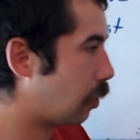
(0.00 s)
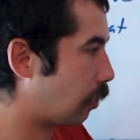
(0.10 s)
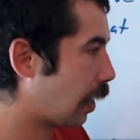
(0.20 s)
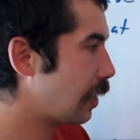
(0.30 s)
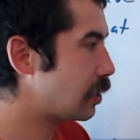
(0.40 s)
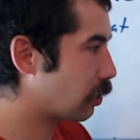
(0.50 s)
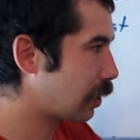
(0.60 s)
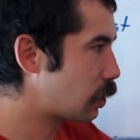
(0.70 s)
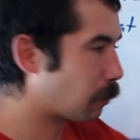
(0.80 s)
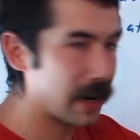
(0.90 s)
Okay, and so
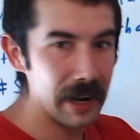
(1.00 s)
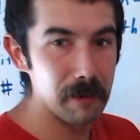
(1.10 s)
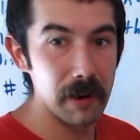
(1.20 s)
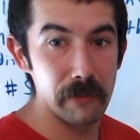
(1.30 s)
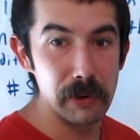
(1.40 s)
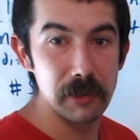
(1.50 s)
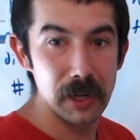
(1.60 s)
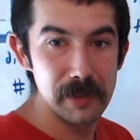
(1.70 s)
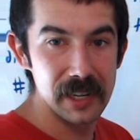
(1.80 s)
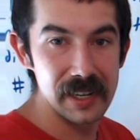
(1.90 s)
let's write out a few
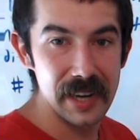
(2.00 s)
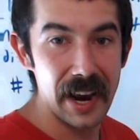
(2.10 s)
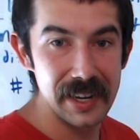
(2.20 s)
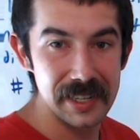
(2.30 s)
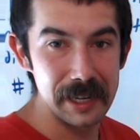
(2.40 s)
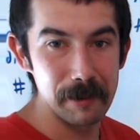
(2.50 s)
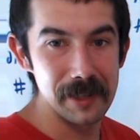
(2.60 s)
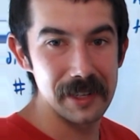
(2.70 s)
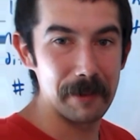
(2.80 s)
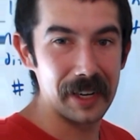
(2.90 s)
terms in this a
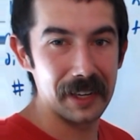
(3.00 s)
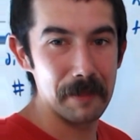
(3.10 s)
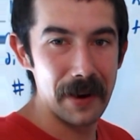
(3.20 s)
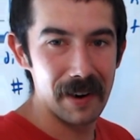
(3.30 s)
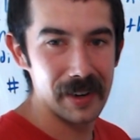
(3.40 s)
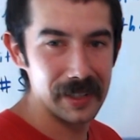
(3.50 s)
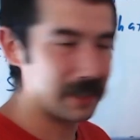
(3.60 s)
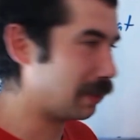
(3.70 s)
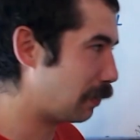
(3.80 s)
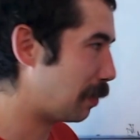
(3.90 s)
sequence and we can compare it
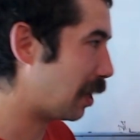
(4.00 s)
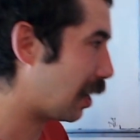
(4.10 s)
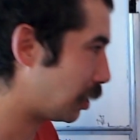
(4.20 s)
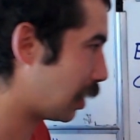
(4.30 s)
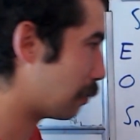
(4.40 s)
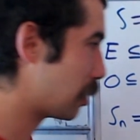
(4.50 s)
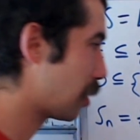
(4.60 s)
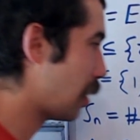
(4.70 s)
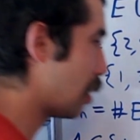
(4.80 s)
to the Fibonacci numbers.